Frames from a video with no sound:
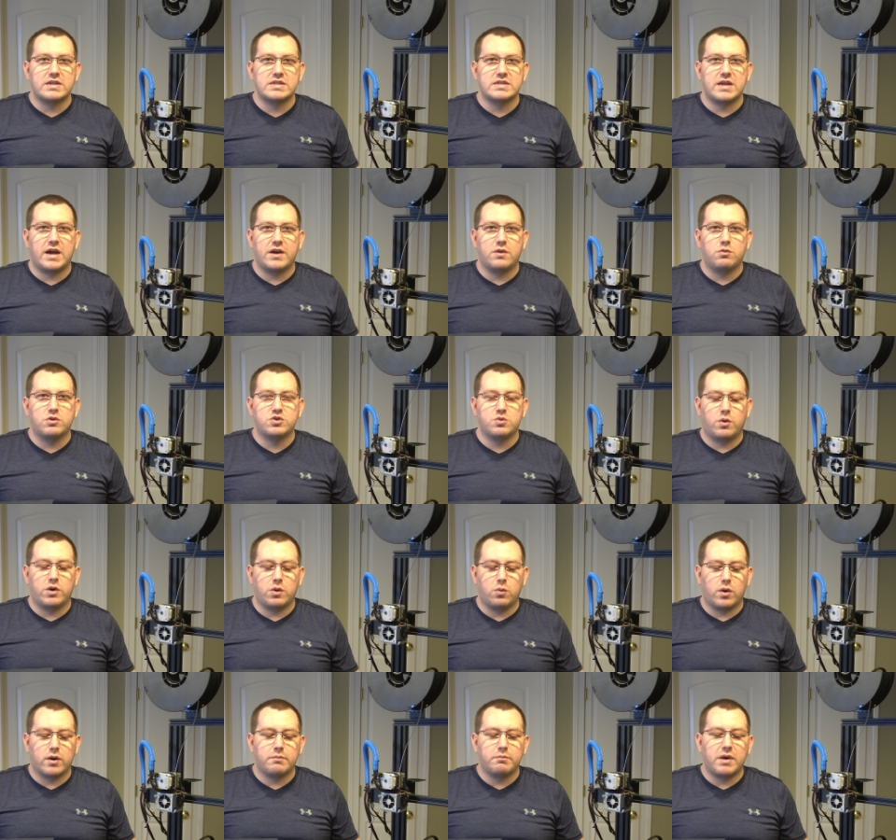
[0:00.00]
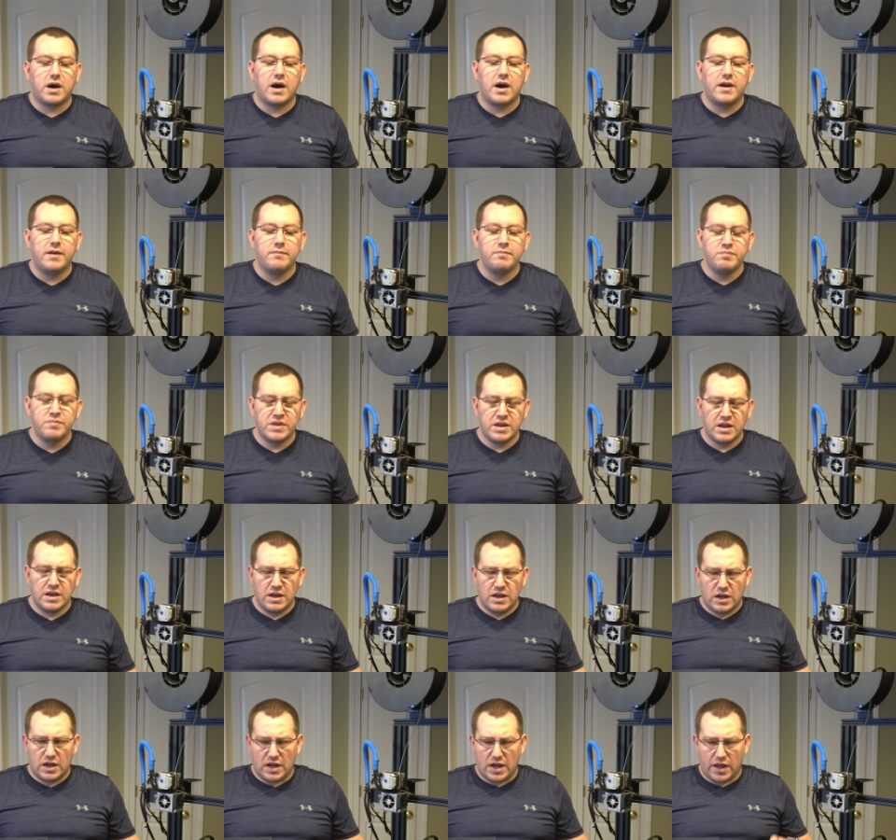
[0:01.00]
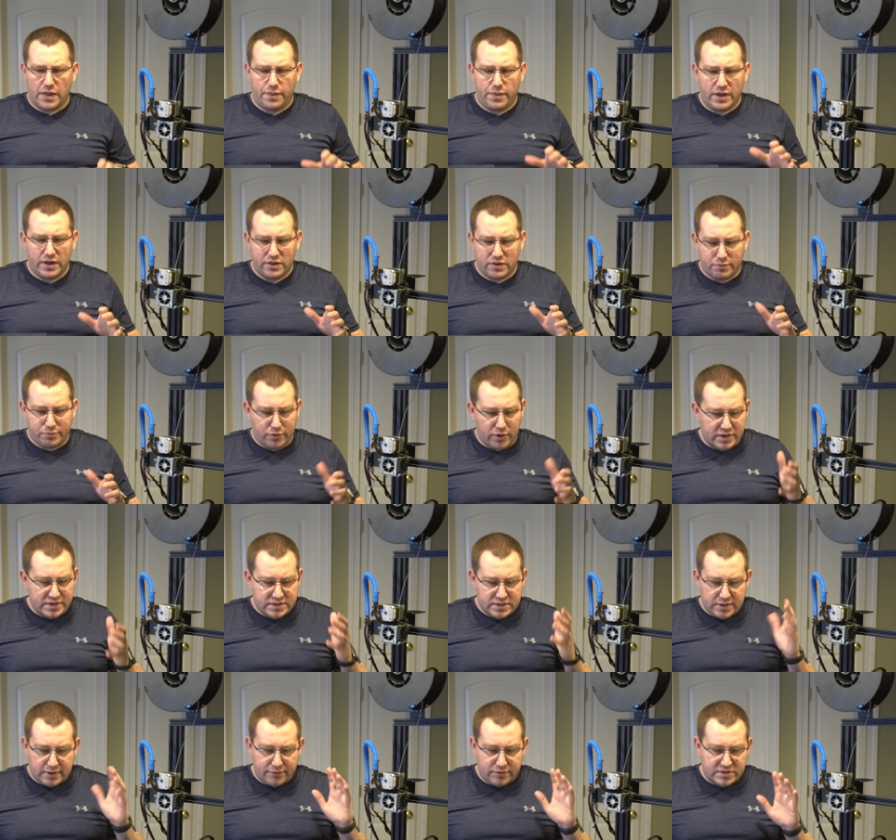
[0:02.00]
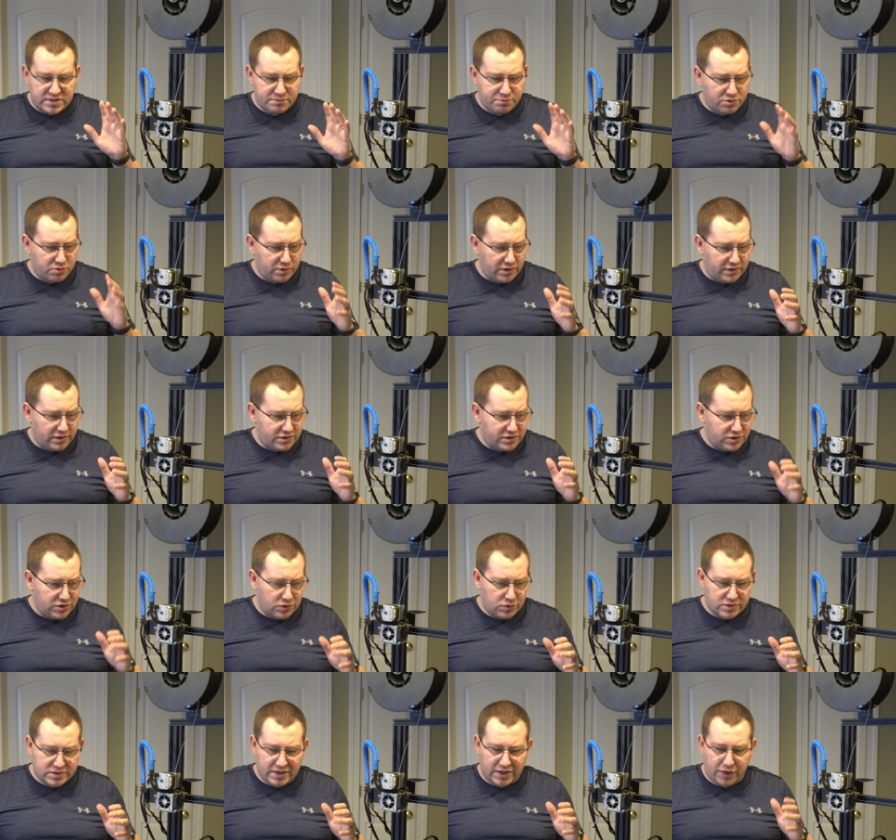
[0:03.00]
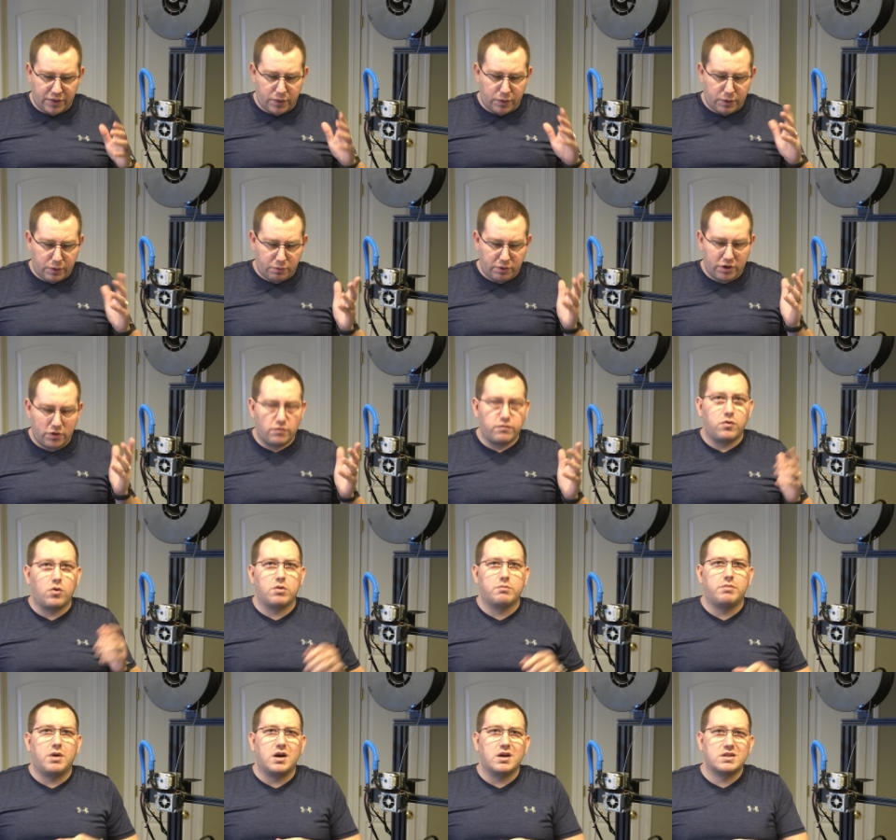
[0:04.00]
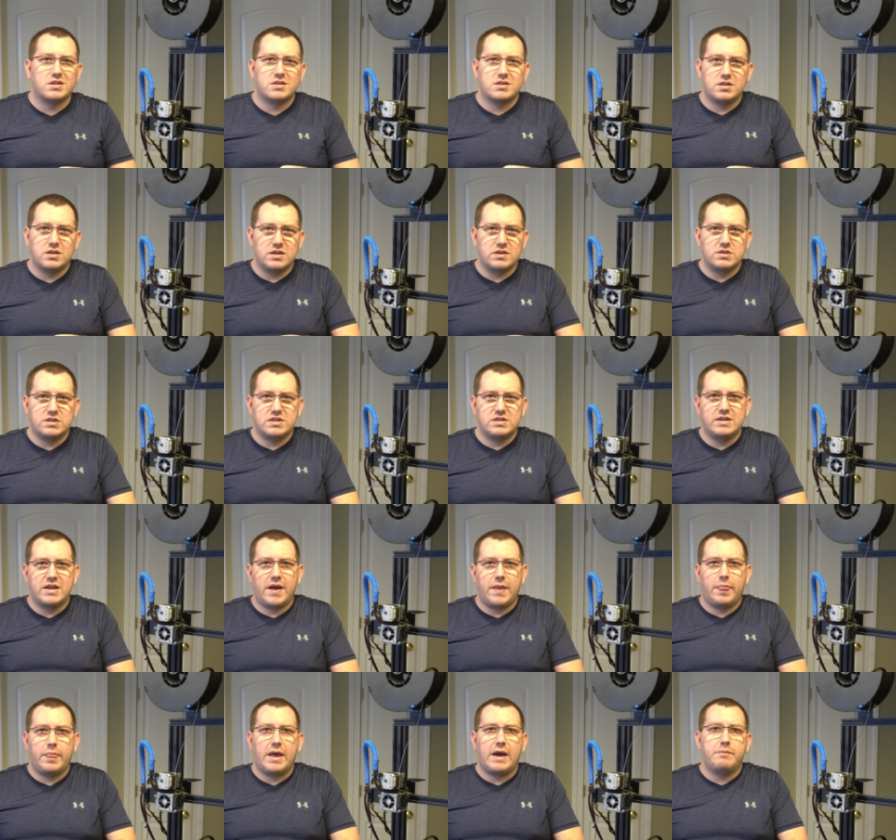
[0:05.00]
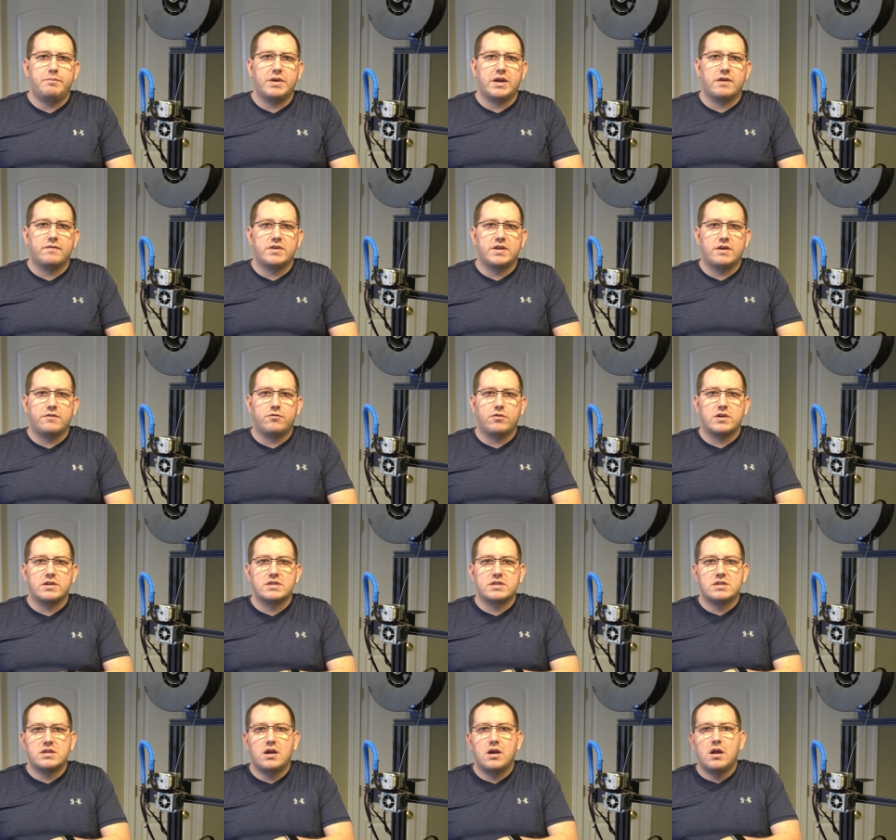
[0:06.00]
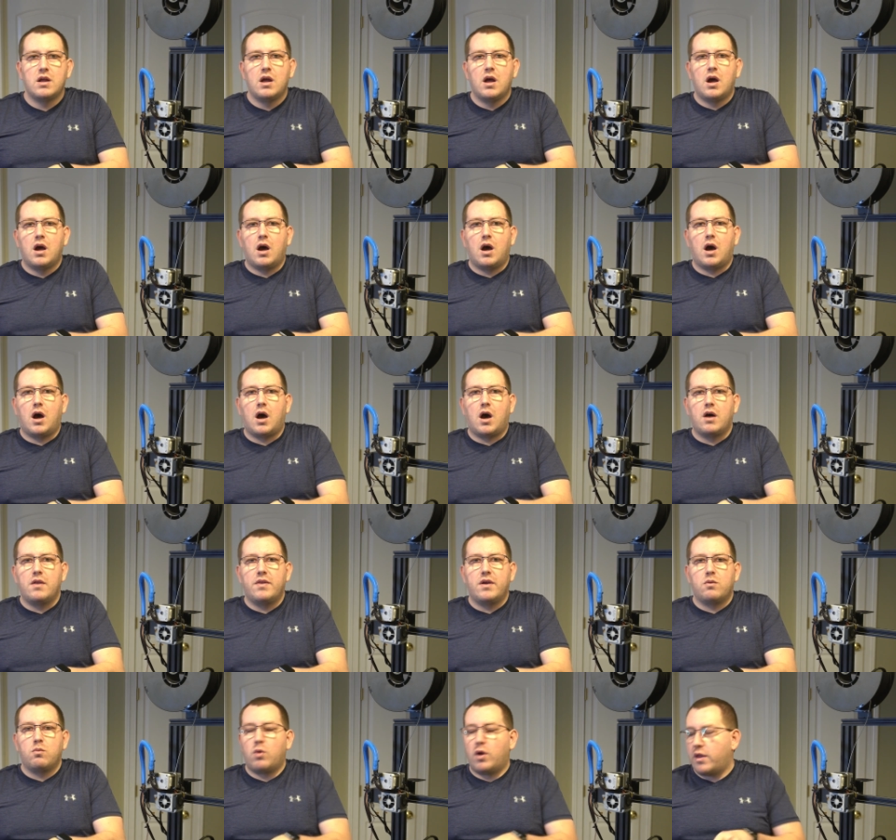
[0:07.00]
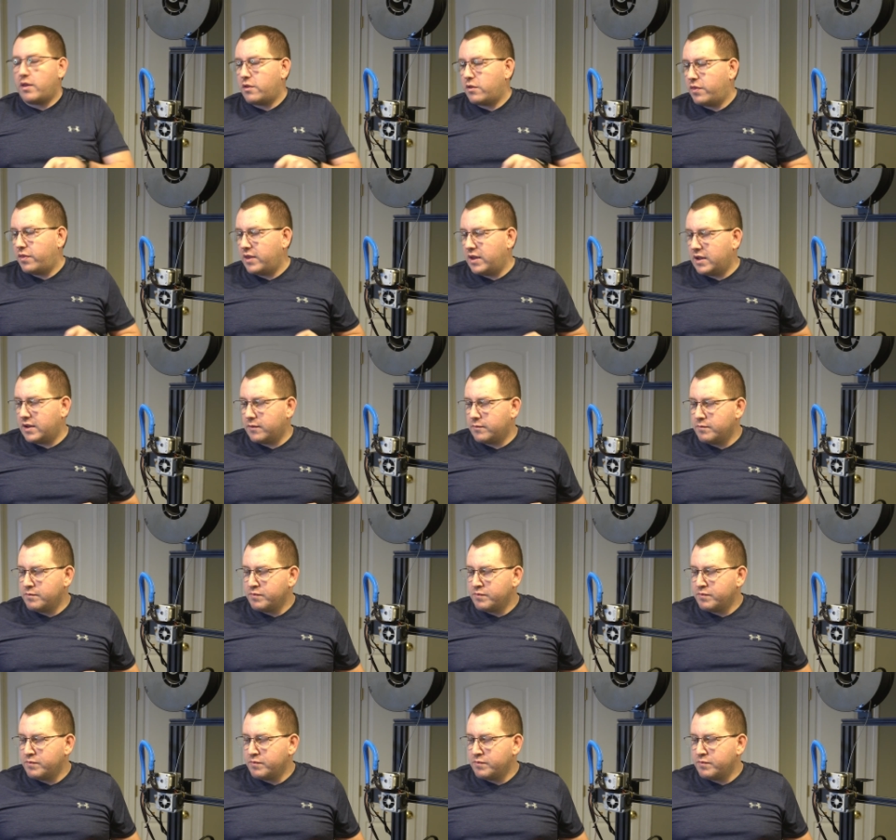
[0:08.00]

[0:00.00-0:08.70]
to decide which one you want to buy. I think the price difference between the two is like three or four bucks. It's not that big of a difference. Uh, then one other thing,